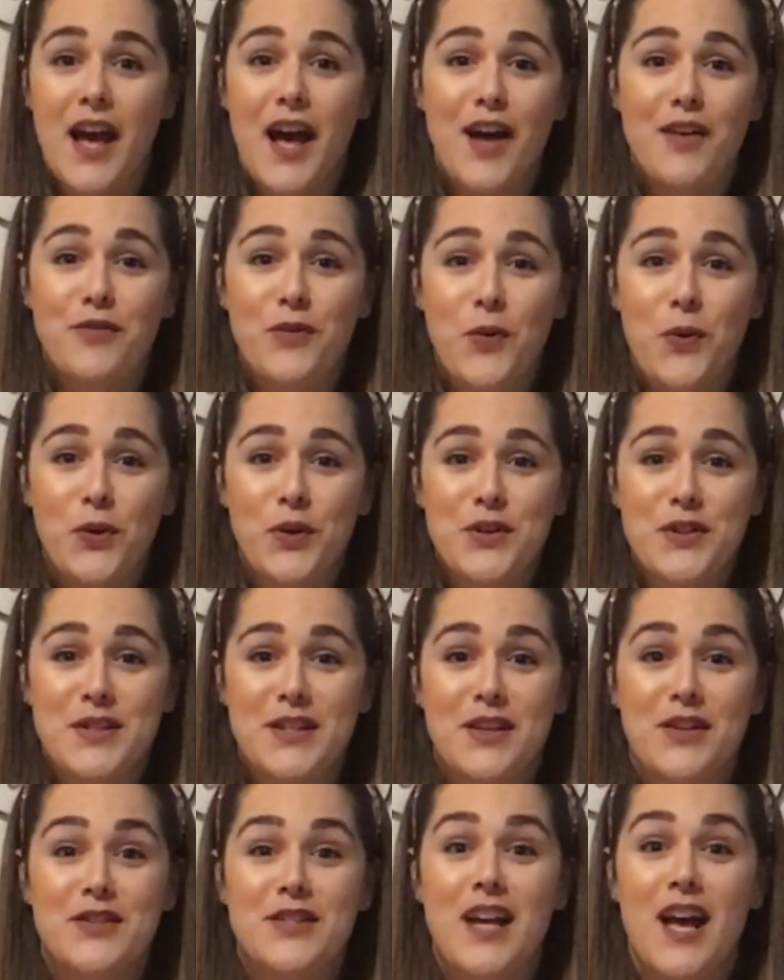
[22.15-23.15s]
Of course,
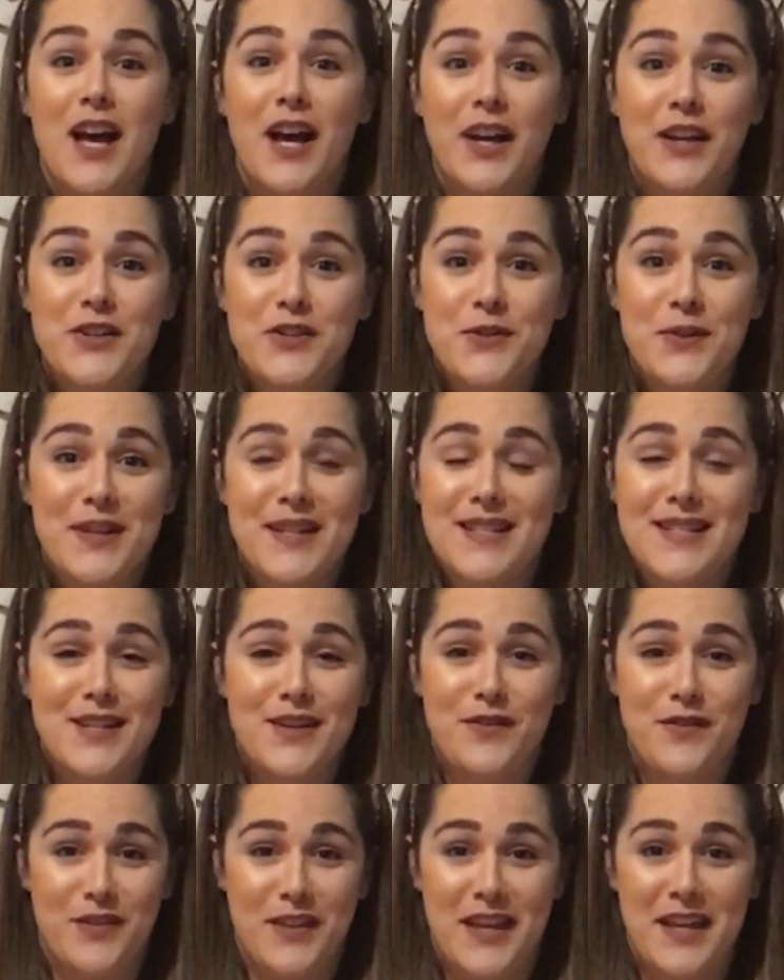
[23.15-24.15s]
there's hundreds
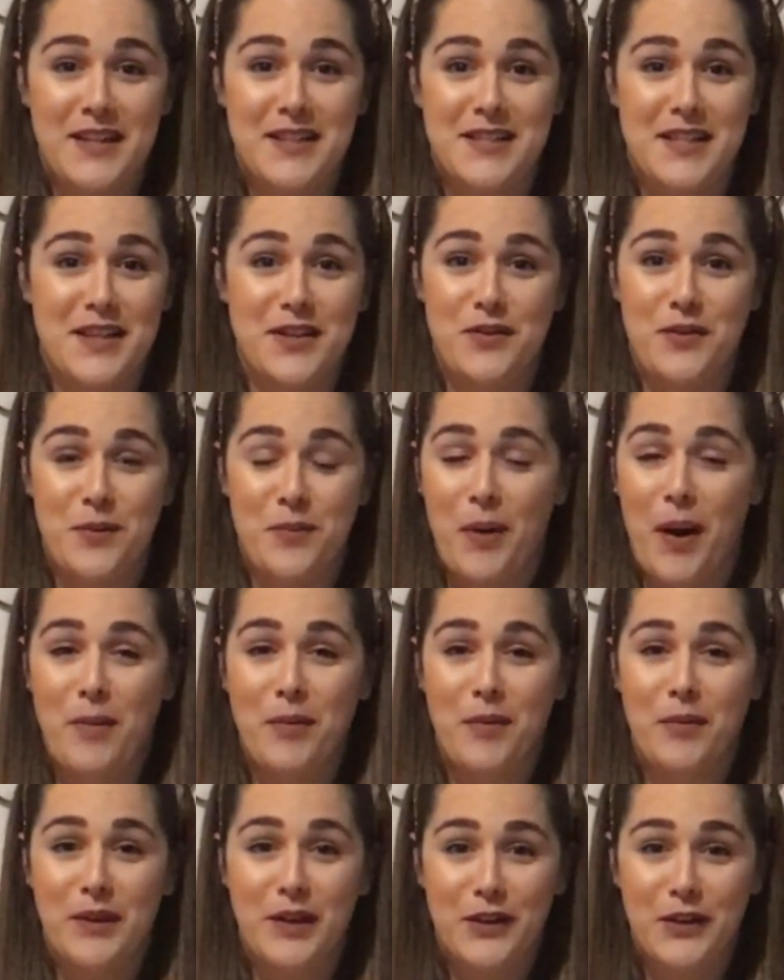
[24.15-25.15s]
of things that you could
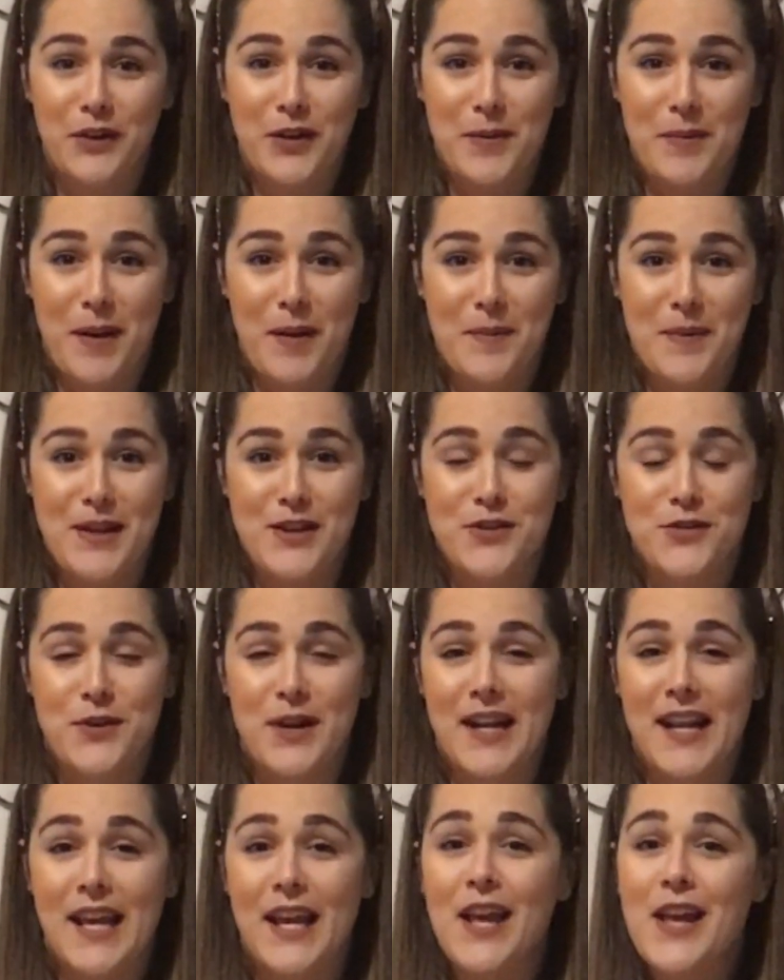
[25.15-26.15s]
probably learn about pin
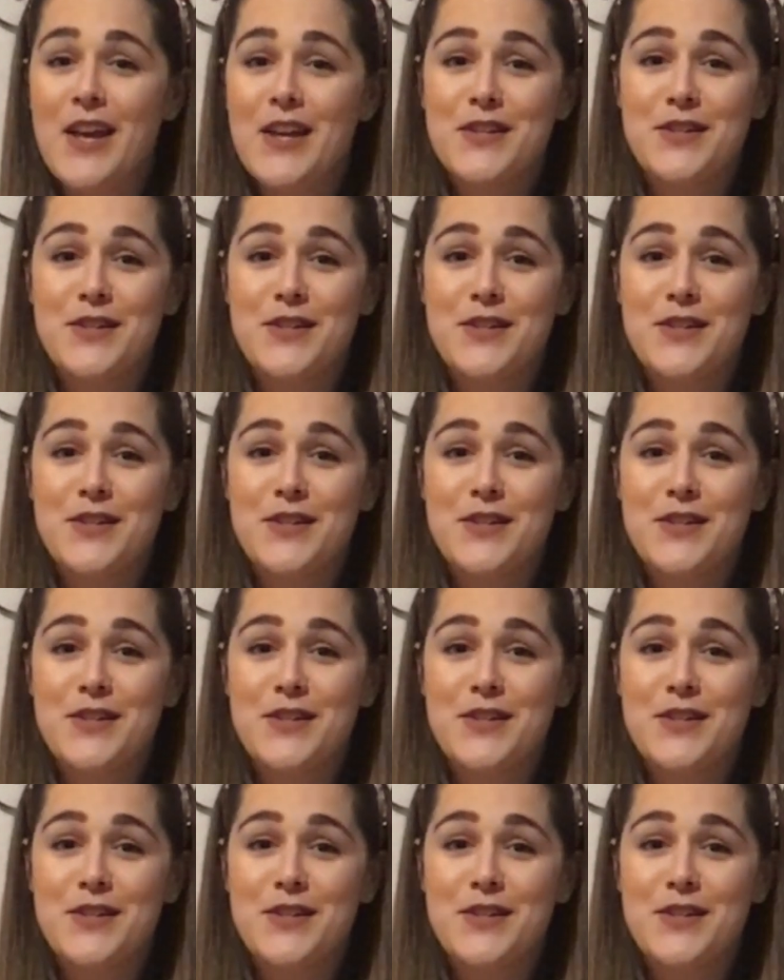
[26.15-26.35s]
trading,